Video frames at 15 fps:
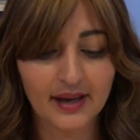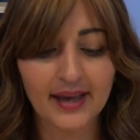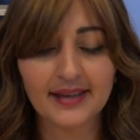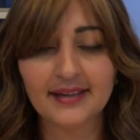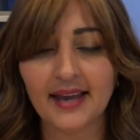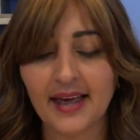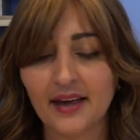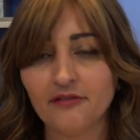
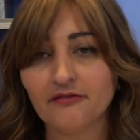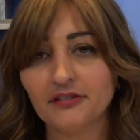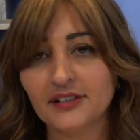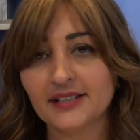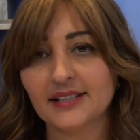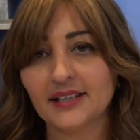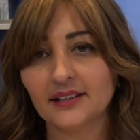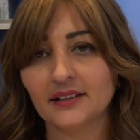in every
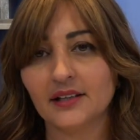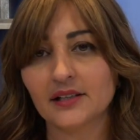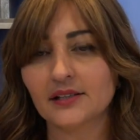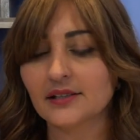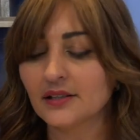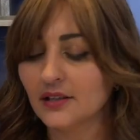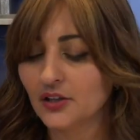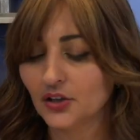
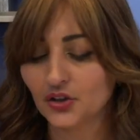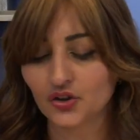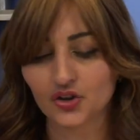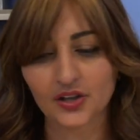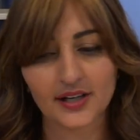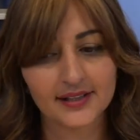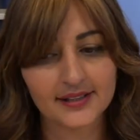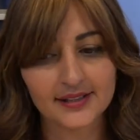sickness,
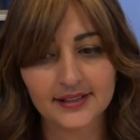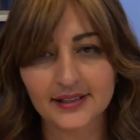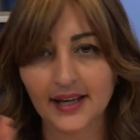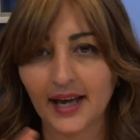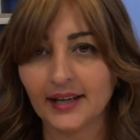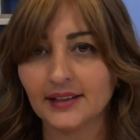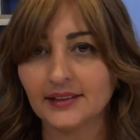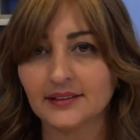just
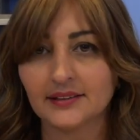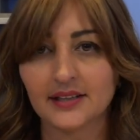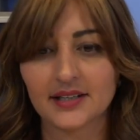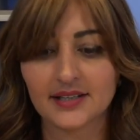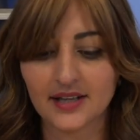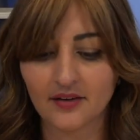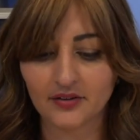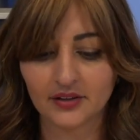scan in the
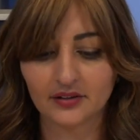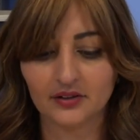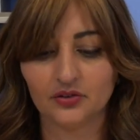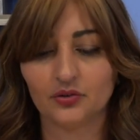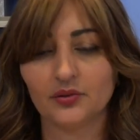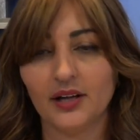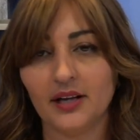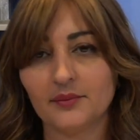
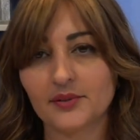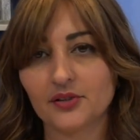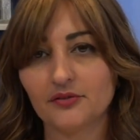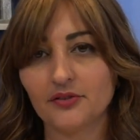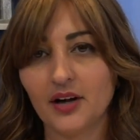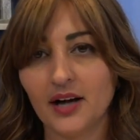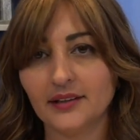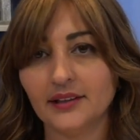72 names
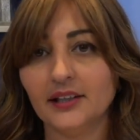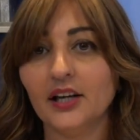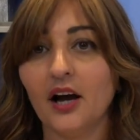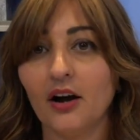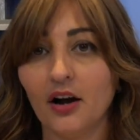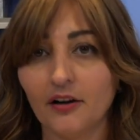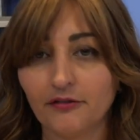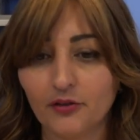of God.
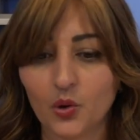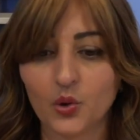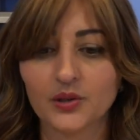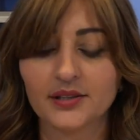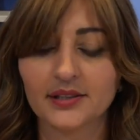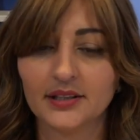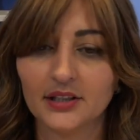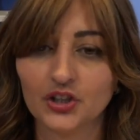Of
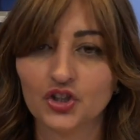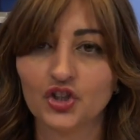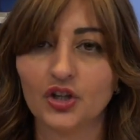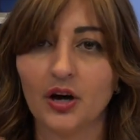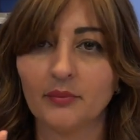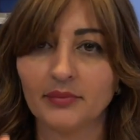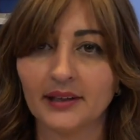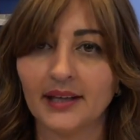course, each
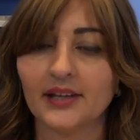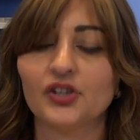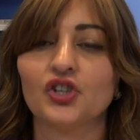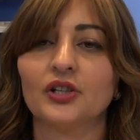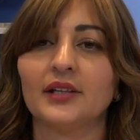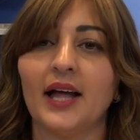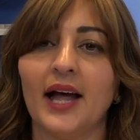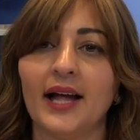
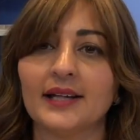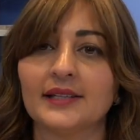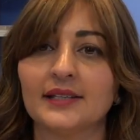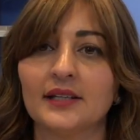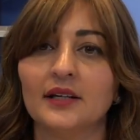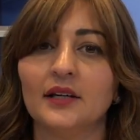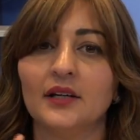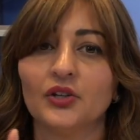combination
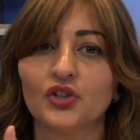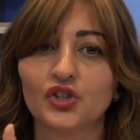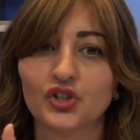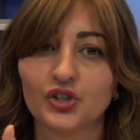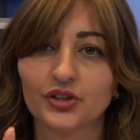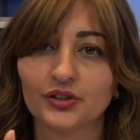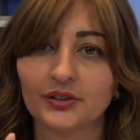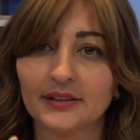has
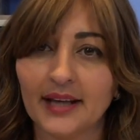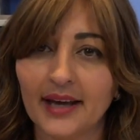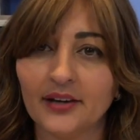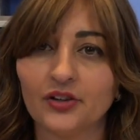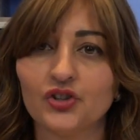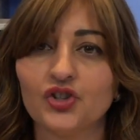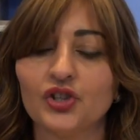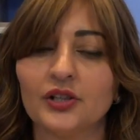certain
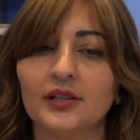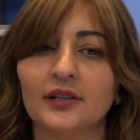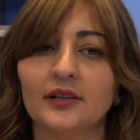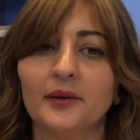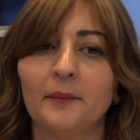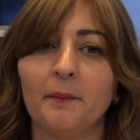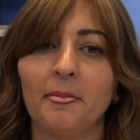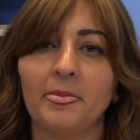energy,
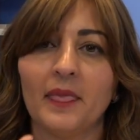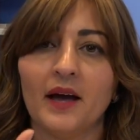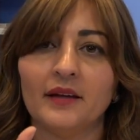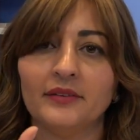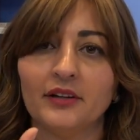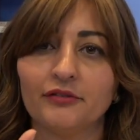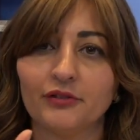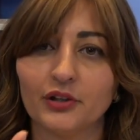
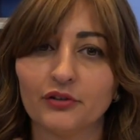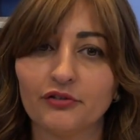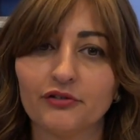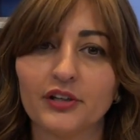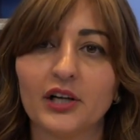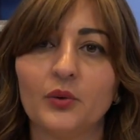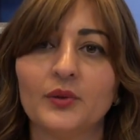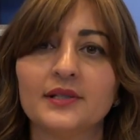different
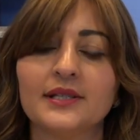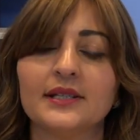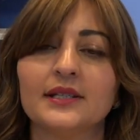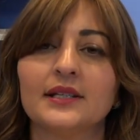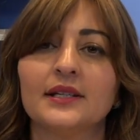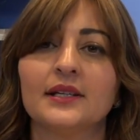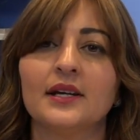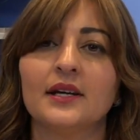
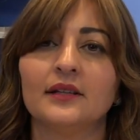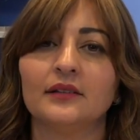frequency,